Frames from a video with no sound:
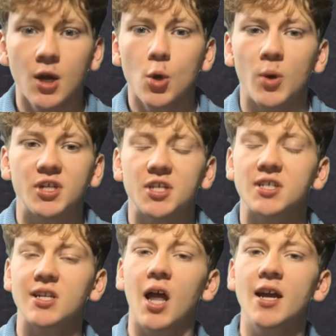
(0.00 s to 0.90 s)
which is
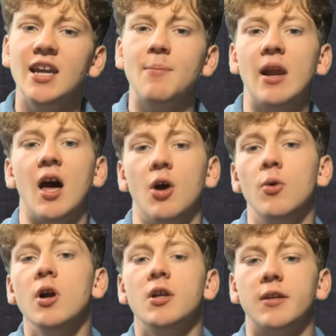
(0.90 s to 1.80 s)
slightly below
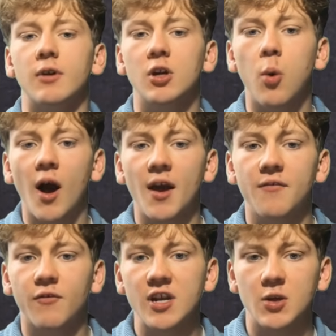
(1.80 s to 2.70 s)
the required
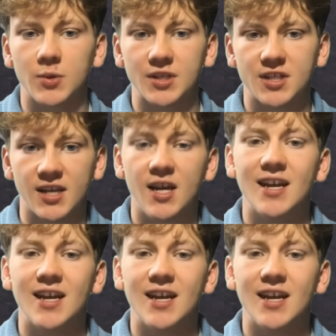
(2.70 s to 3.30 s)
frequency